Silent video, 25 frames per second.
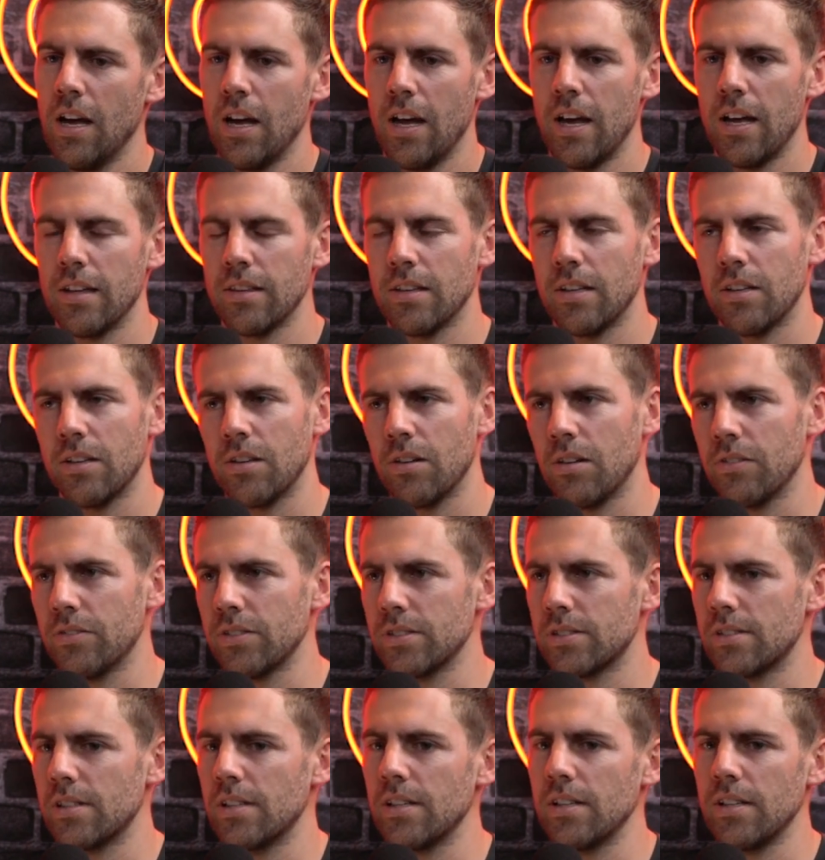And then
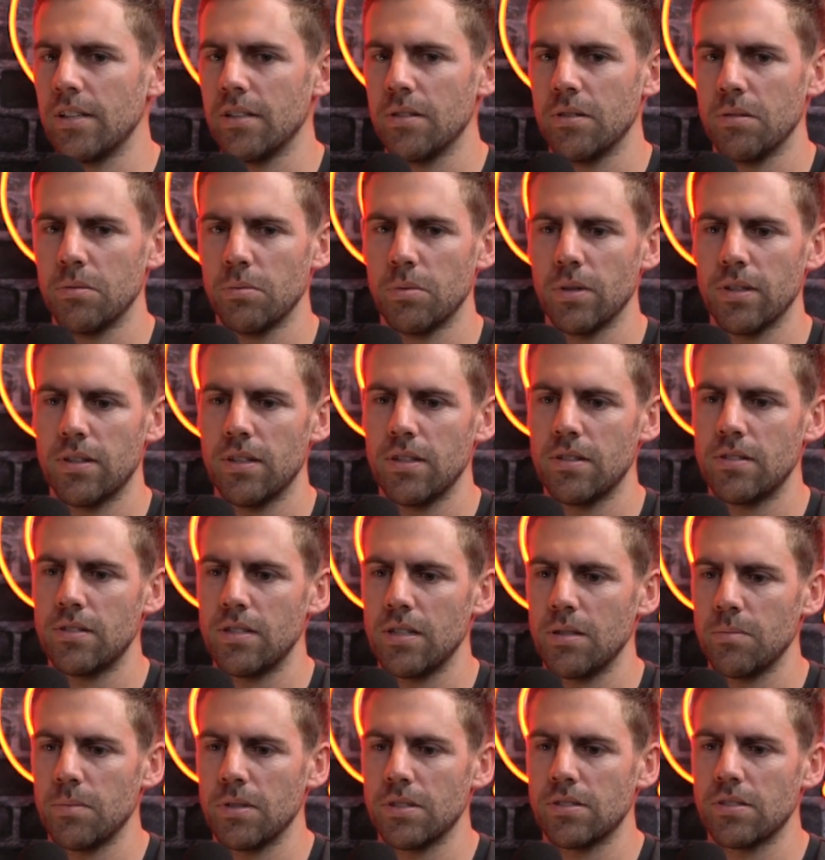obviously with the
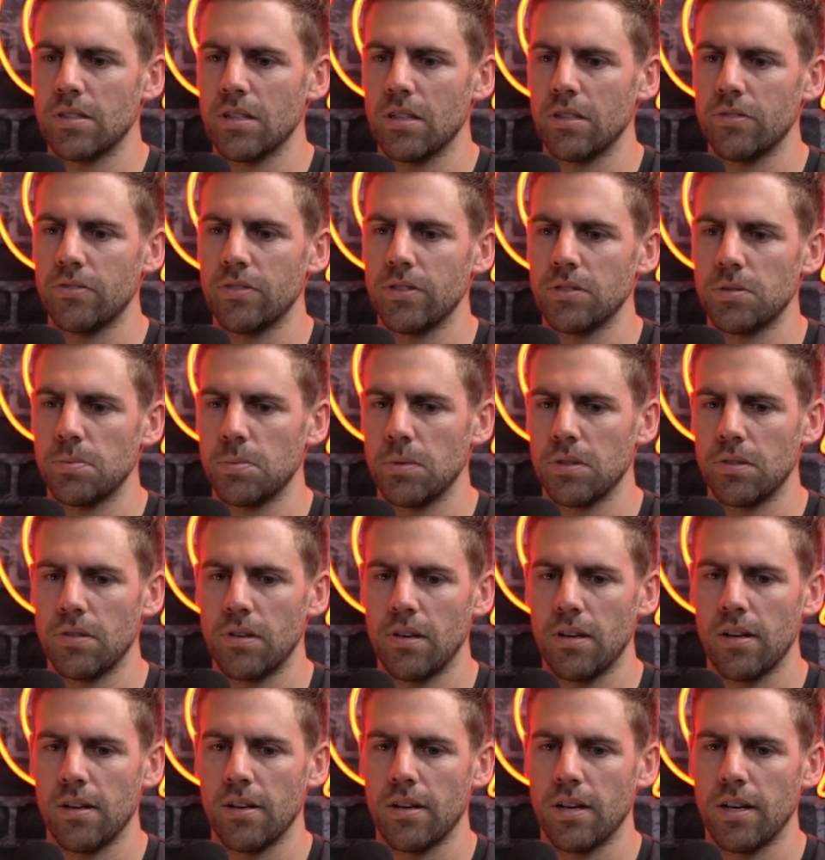team itself, it's been
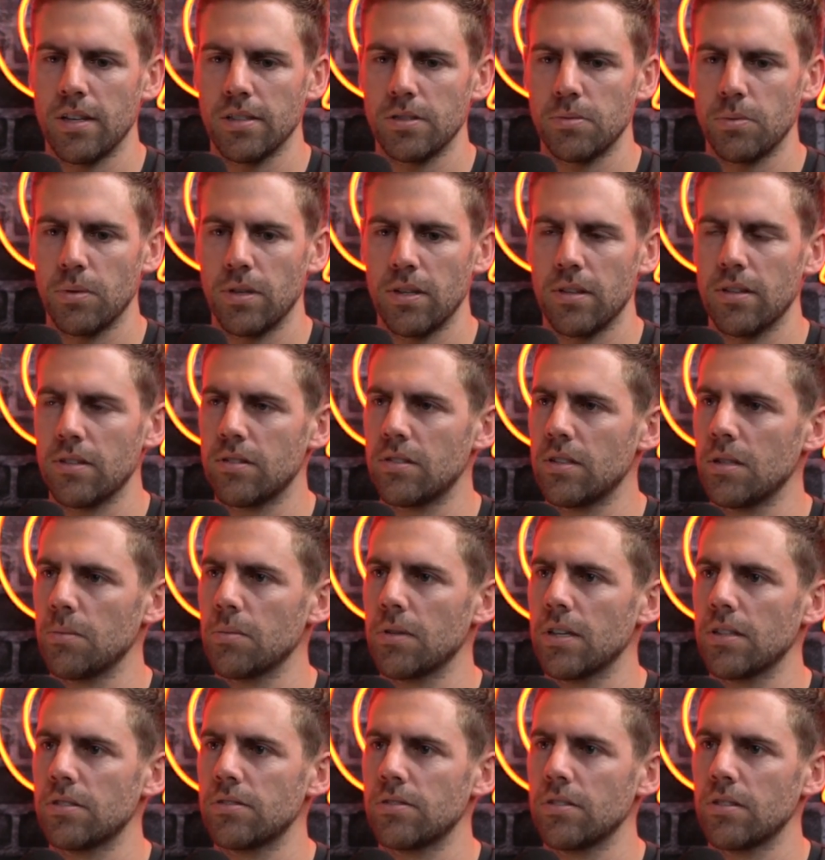really nice where the team
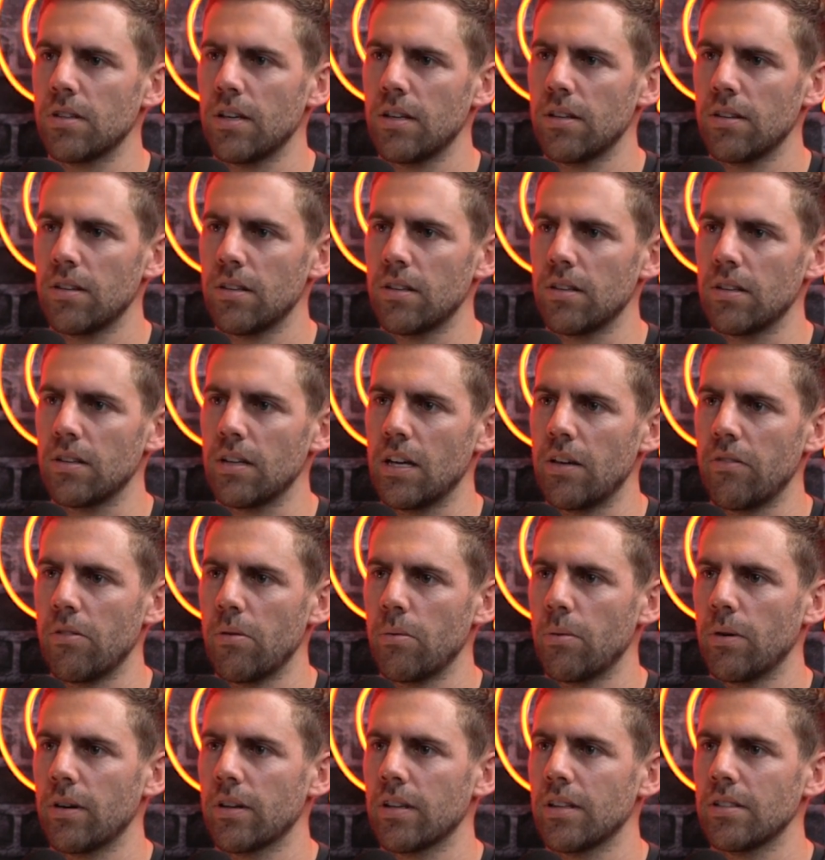gets together,
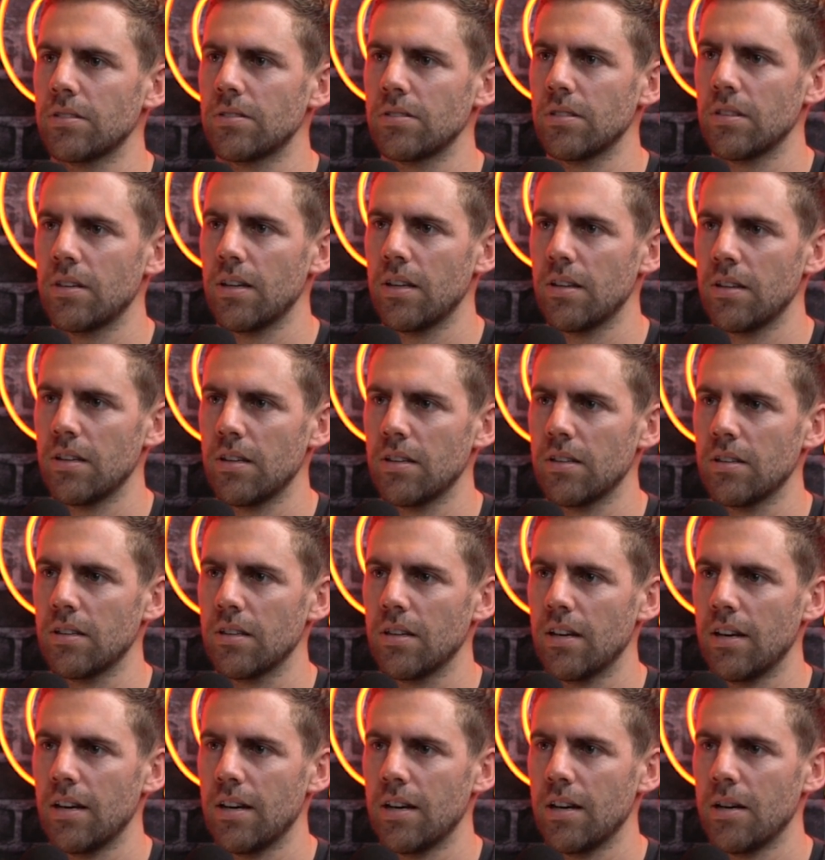everyone gets
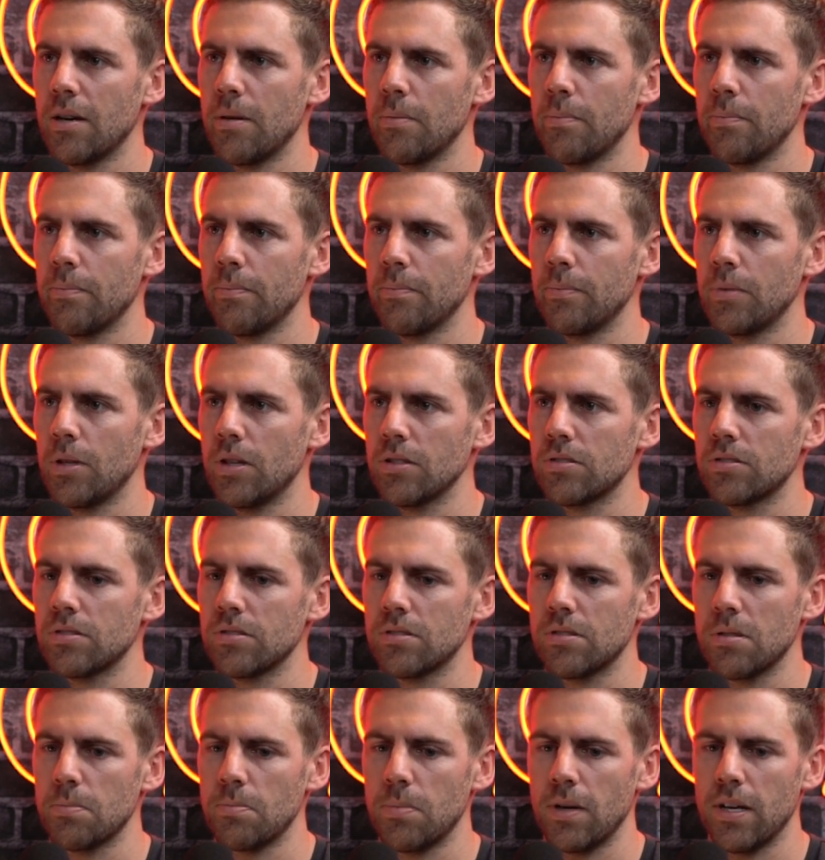together, not
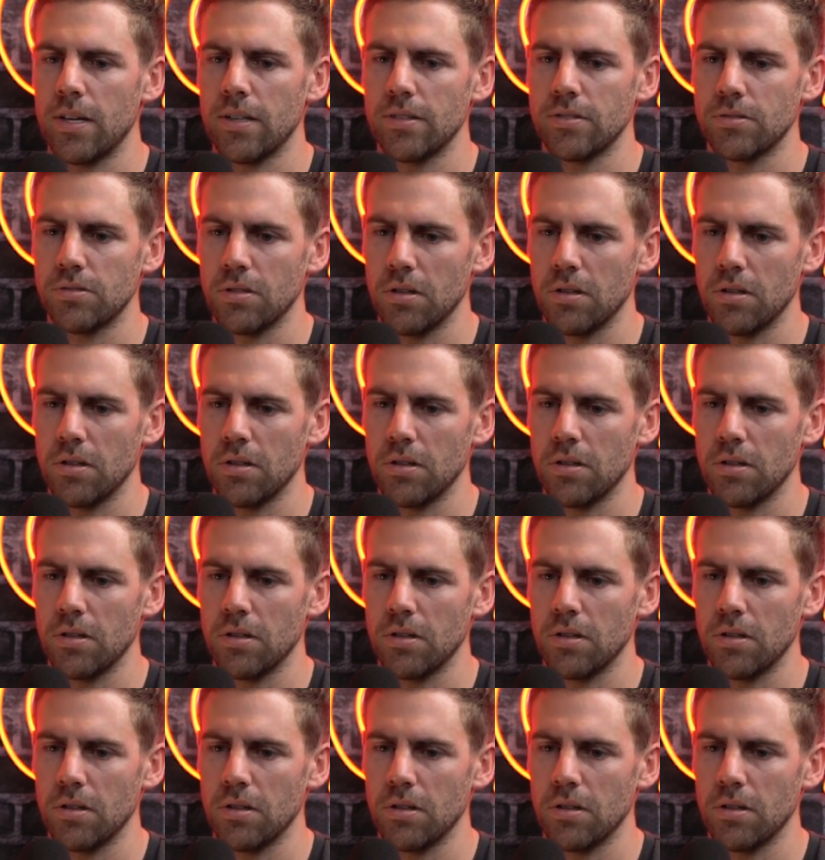just the players.